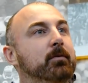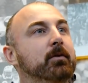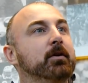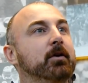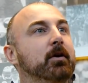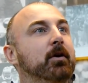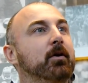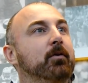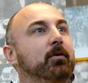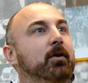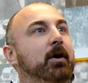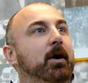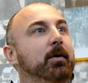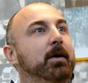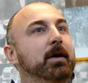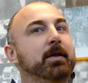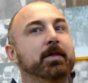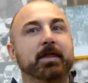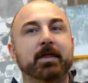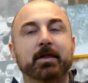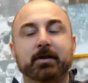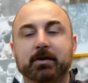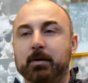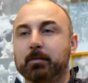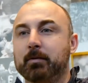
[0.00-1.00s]
You know,
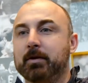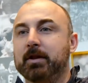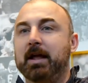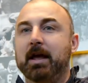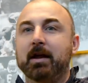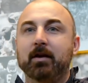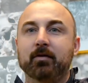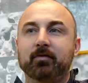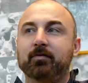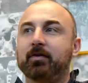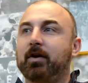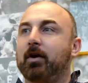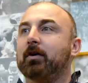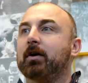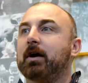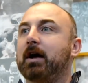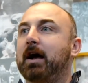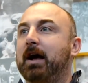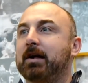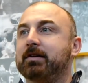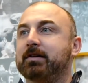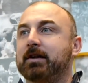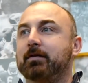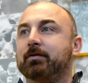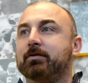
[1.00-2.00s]
and some of the NFL
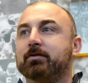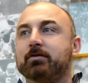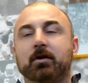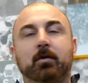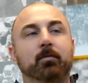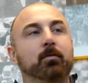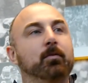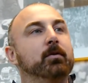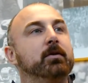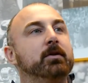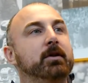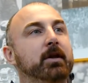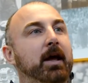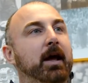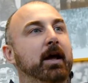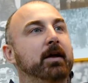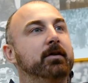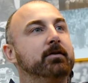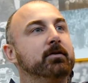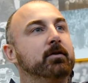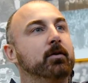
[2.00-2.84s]
guys have trouble with that.